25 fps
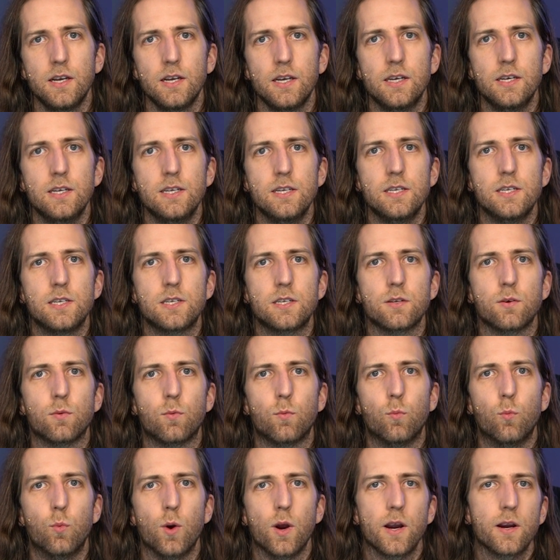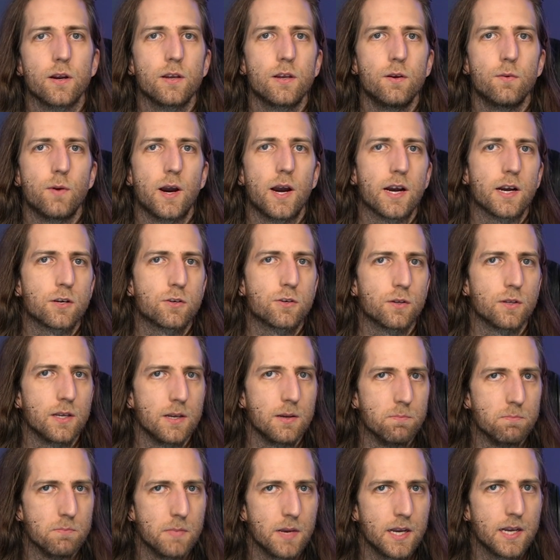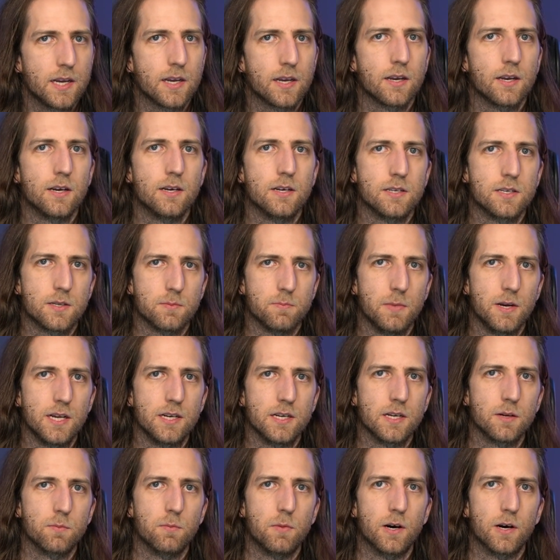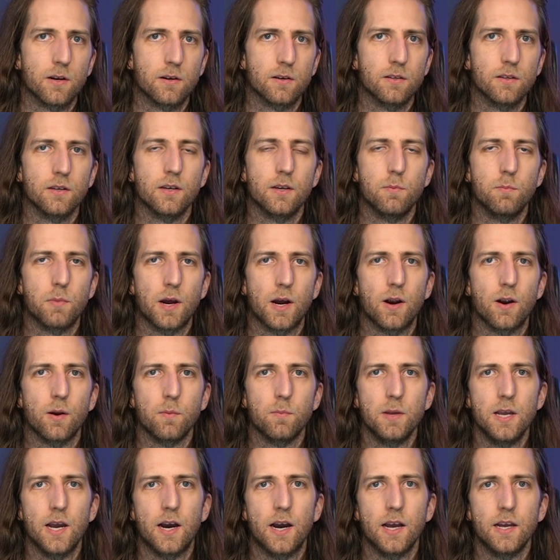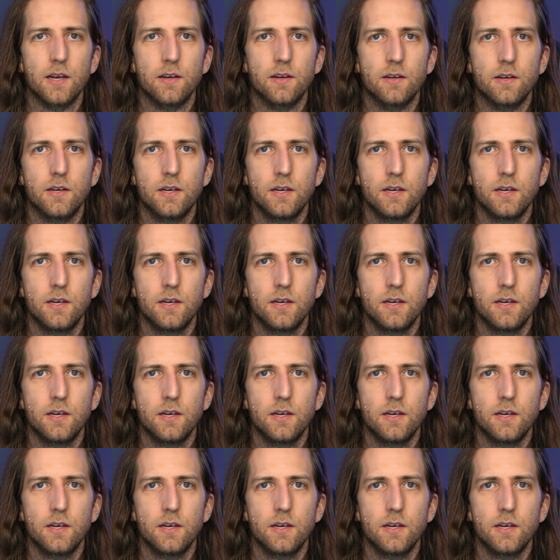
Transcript: is where you actually make a semantic model in Power BI